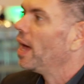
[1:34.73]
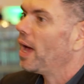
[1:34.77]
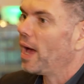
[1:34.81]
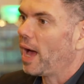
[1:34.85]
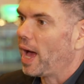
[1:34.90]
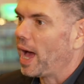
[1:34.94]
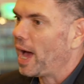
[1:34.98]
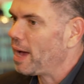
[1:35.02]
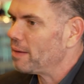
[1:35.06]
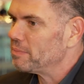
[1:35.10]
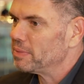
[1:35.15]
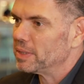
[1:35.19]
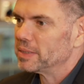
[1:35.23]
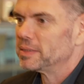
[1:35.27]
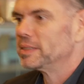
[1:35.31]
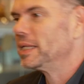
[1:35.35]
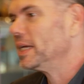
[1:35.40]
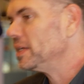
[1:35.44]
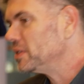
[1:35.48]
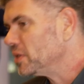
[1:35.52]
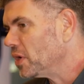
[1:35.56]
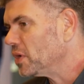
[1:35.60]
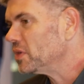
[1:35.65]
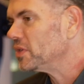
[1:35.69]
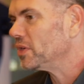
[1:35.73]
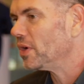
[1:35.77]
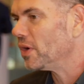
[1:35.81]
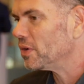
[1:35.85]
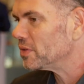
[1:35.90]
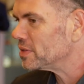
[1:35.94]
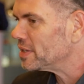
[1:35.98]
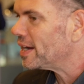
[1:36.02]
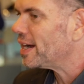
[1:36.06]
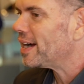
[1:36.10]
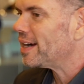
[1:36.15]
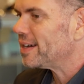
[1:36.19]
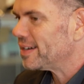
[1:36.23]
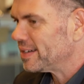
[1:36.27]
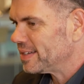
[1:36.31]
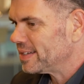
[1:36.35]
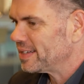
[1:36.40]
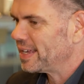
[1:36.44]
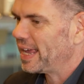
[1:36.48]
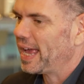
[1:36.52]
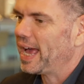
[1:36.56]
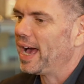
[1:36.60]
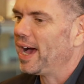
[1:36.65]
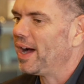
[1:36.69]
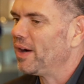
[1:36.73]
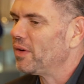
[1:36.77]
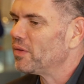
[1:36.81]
uh, but they don't know they're uh,